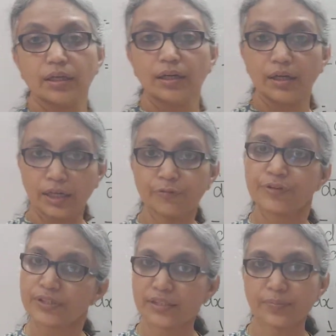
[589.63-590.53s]

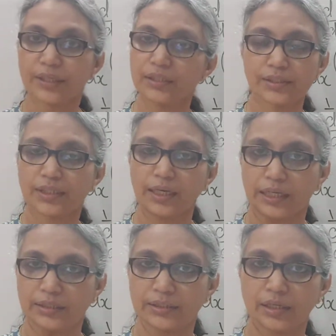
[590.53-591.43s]
Fs is minus
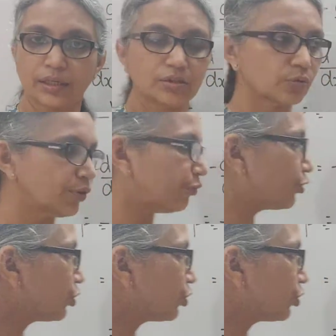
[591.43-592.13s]
kx. So we have